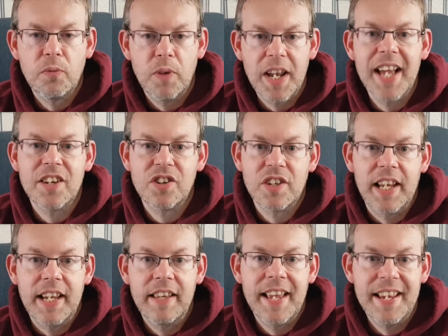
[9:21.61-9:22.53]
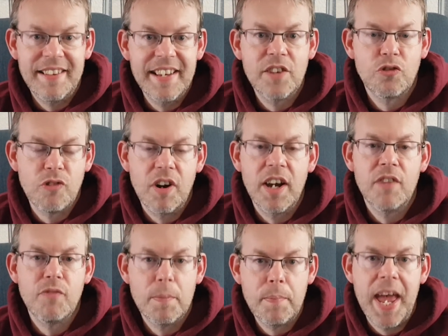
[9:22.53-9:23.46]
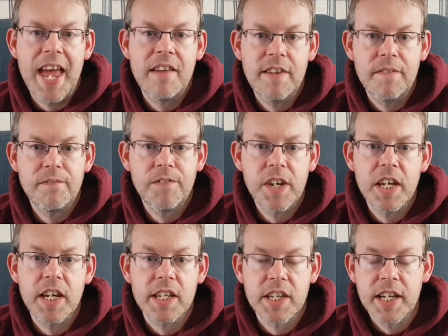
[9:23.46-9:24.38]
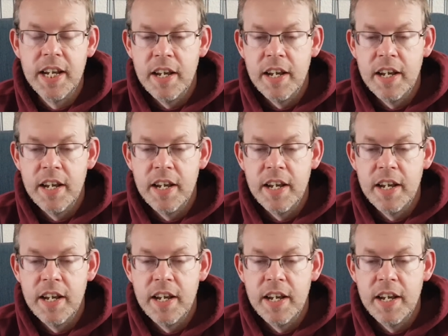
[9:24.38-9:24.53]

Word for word: Well, actually, they did try and repair it first.